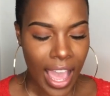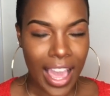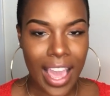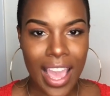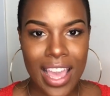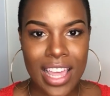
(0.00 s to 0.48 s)

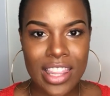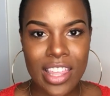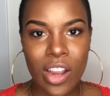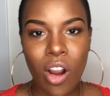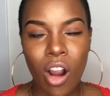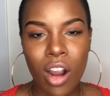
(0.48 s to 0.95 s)
and
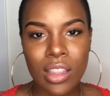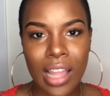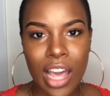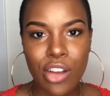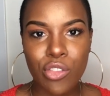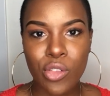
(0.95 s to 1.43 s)
there are a
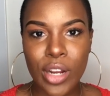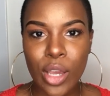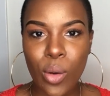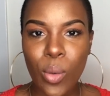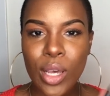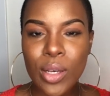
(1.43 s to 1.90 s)
lot of
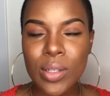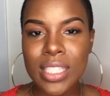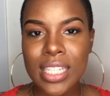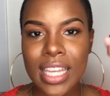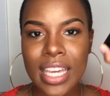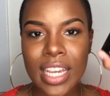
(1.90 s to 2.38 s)
great
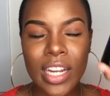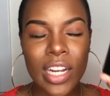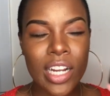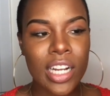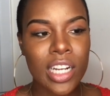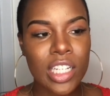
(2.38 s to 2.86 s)
oils in
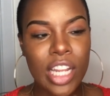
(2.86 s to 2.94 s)
here,